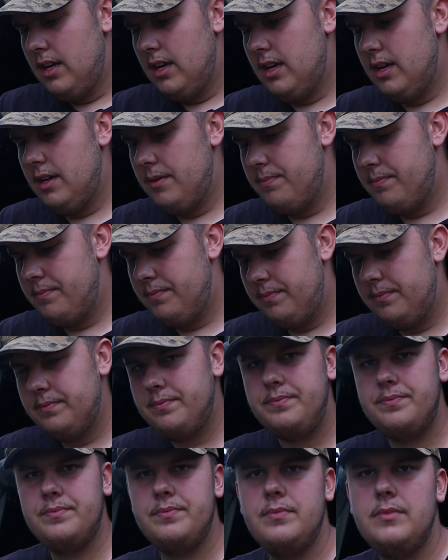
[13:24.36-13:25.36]
I'm
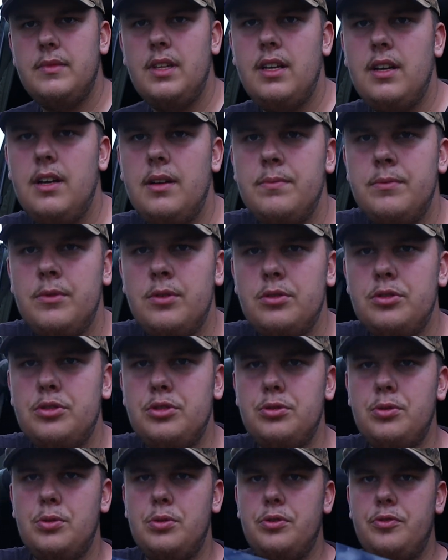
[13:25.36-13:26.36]
not
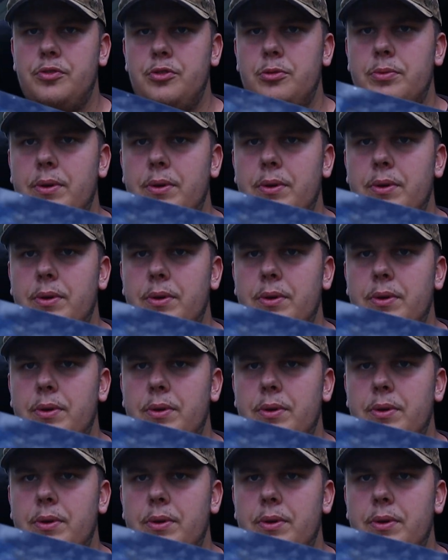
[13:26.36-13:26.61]
sure if